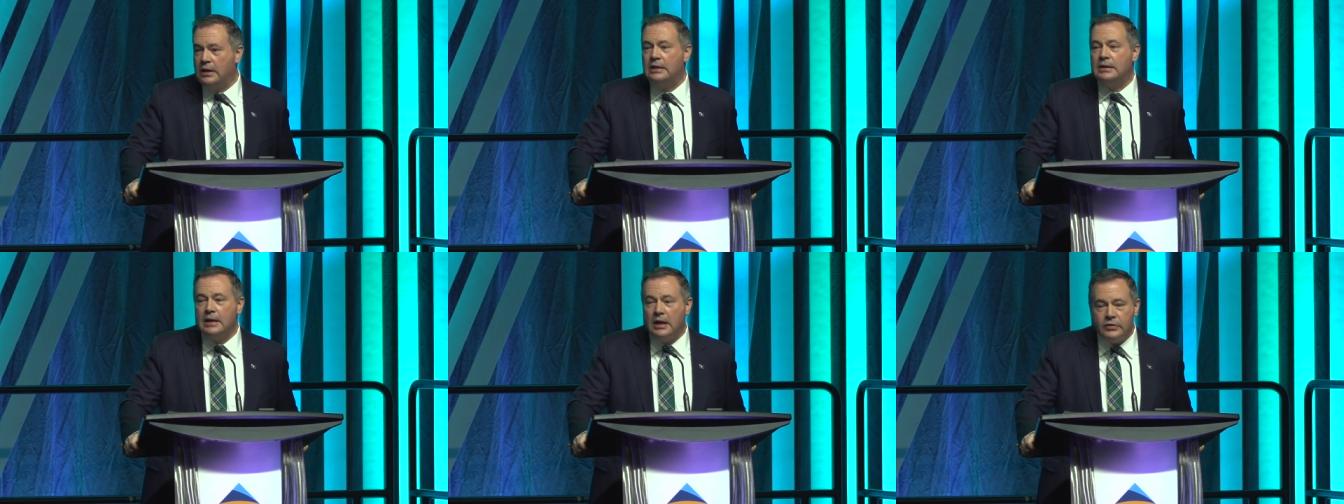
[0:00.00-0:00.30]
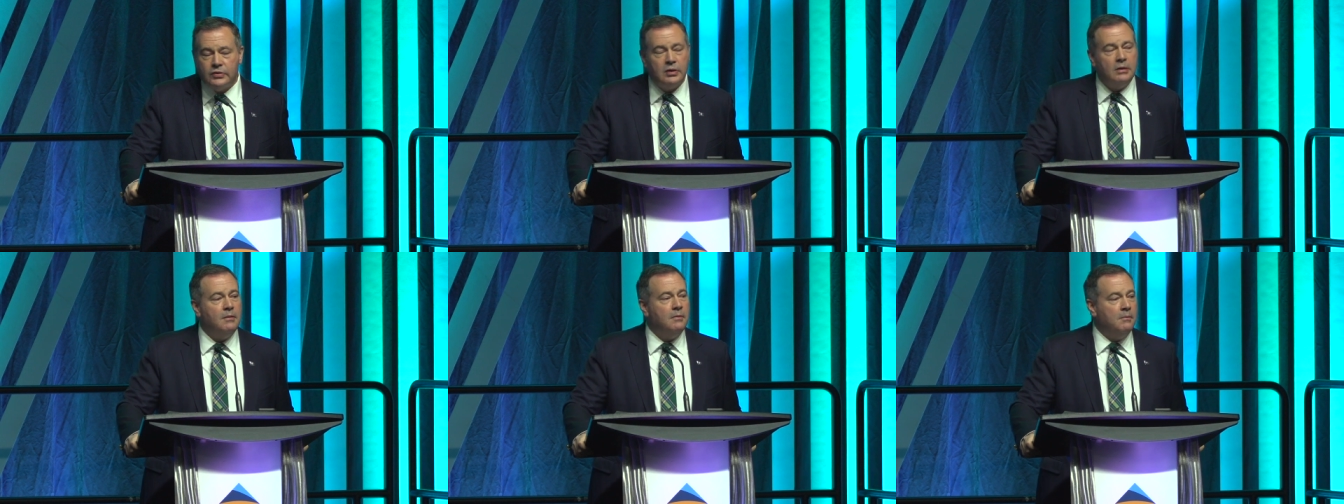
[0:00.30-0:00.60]
It
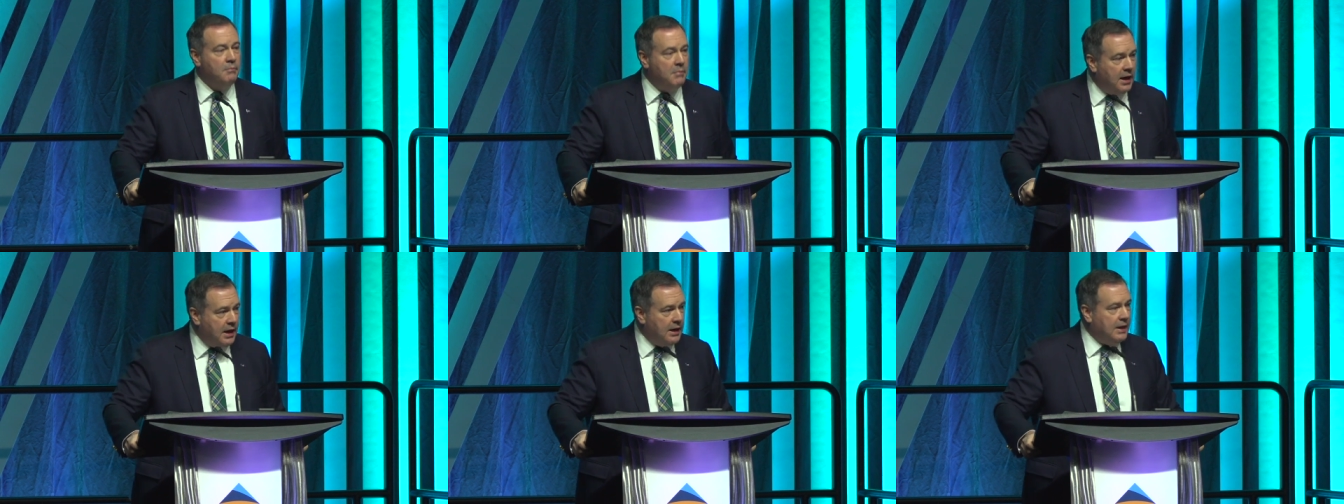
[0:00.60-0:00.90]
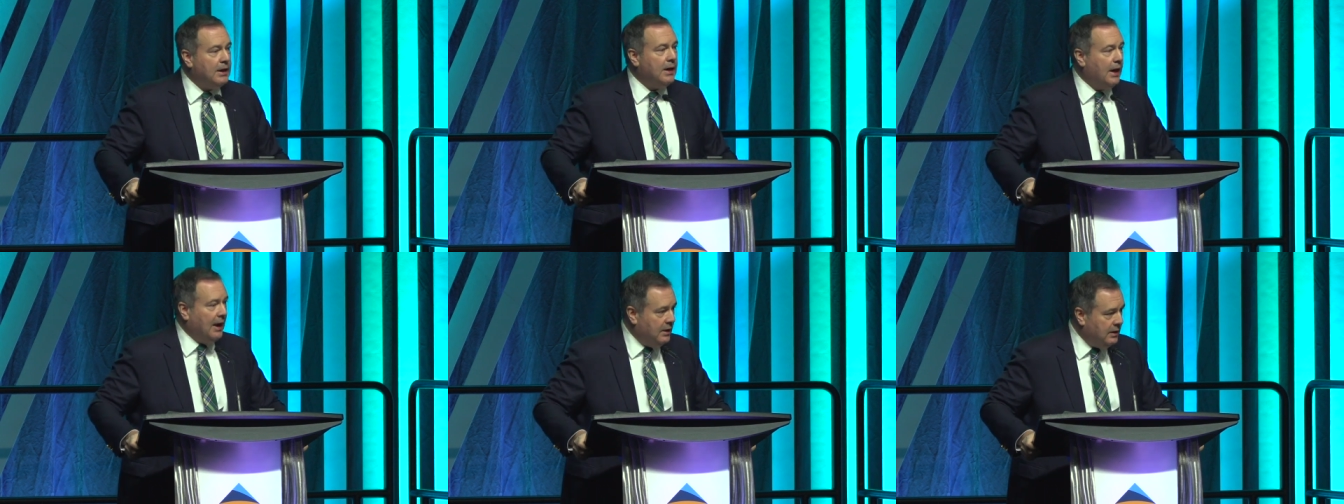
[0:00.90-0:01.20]
doesn't
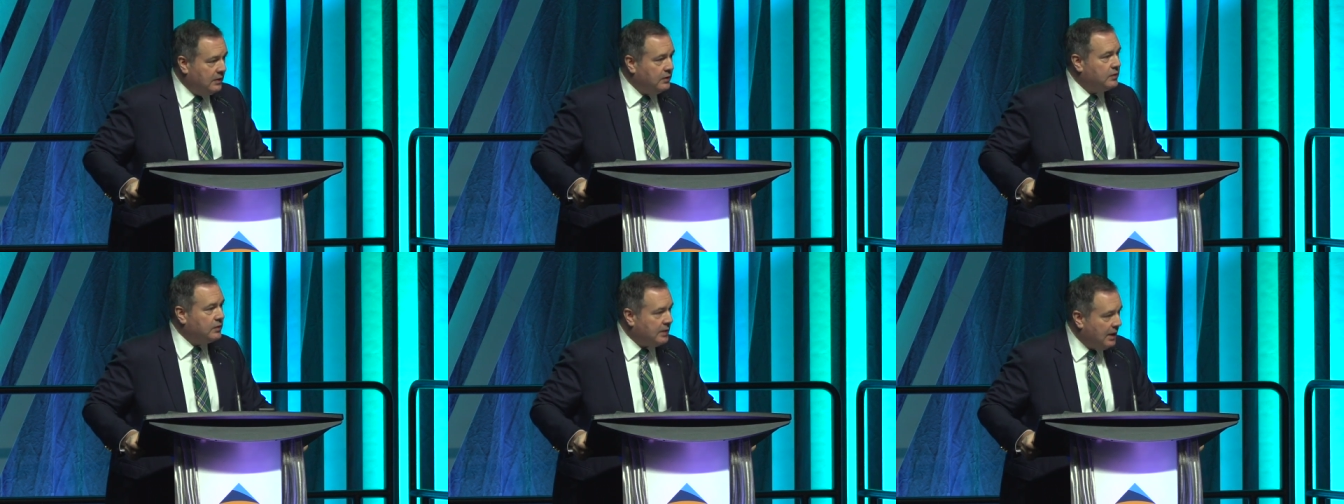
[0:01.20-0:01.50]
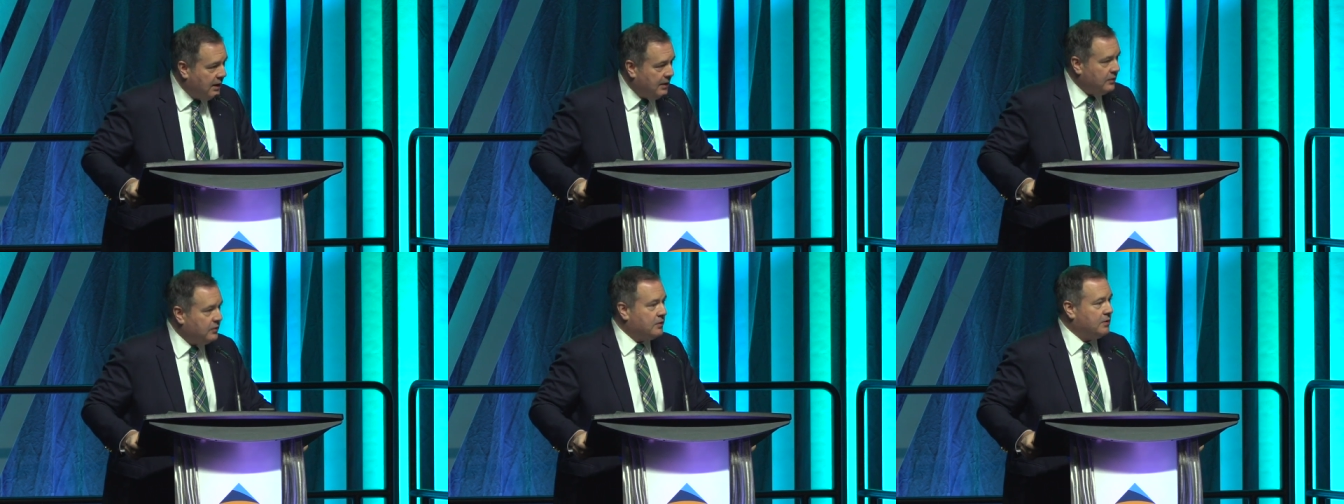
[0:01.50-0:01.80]
make any
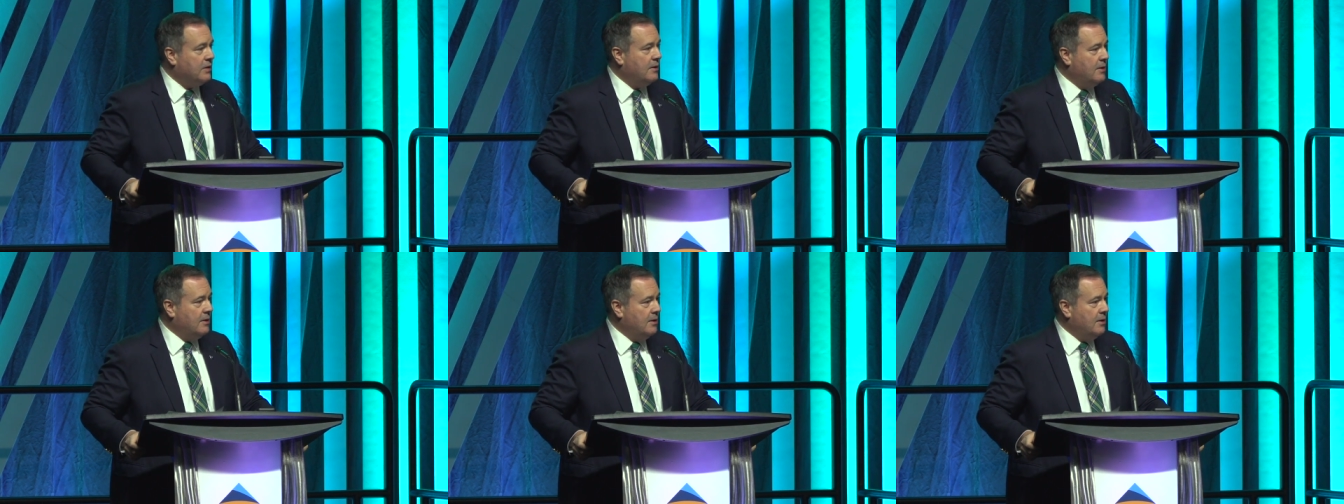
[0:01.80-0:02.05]
sense.